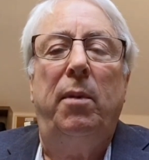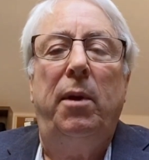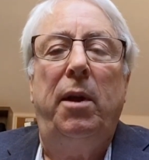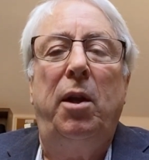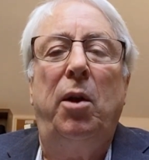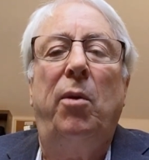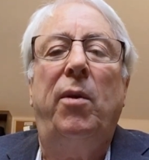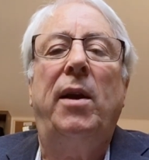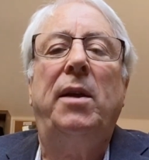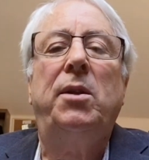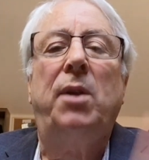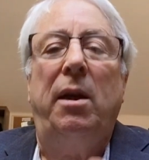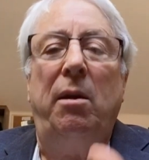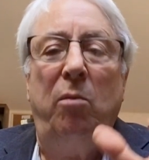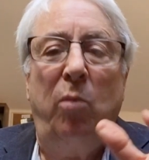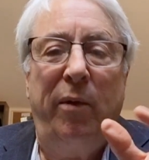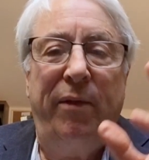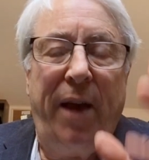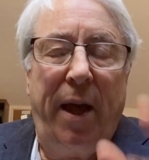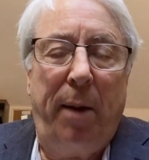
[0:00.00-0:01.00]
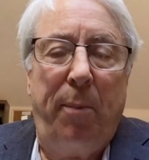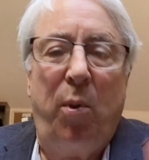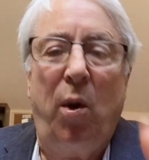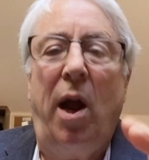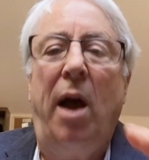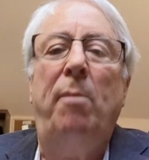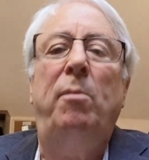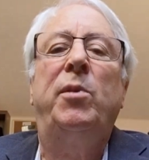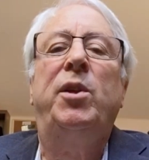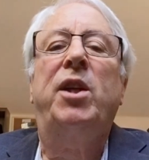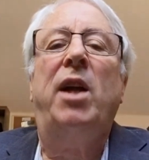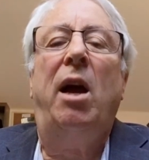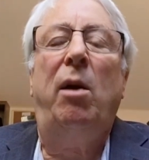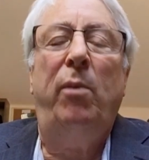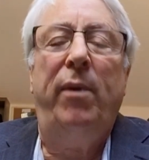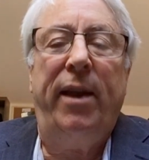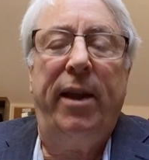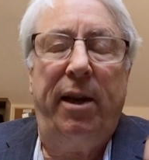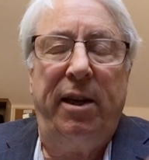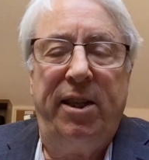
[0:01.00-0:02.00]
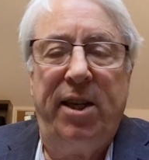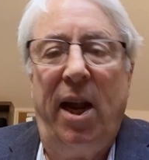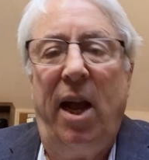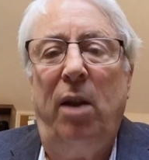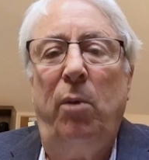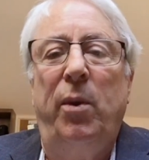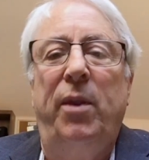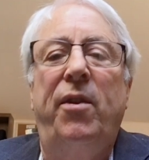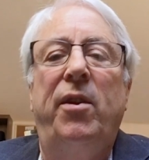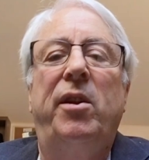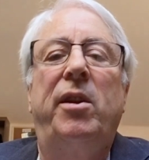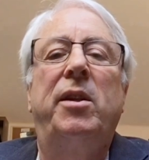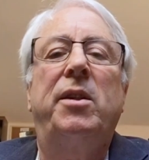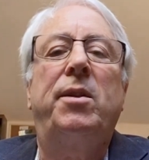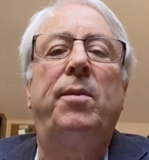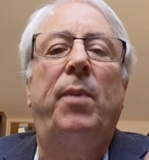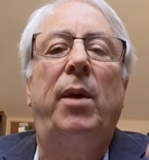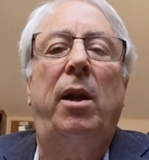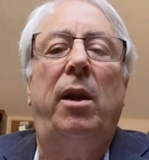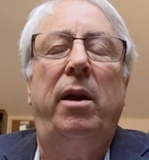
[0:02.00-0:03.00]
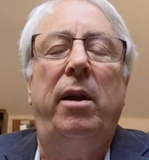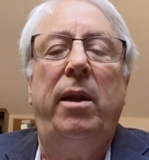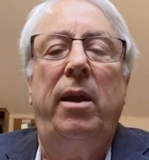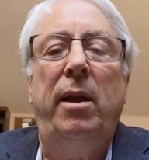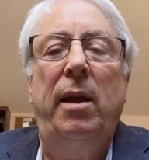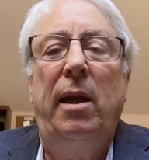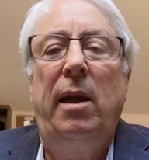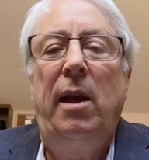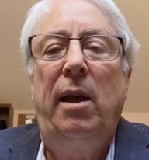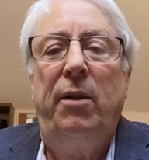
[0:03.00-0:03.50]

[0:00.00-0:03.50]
You know, they say, we've got a problem child, we got a child with a disability,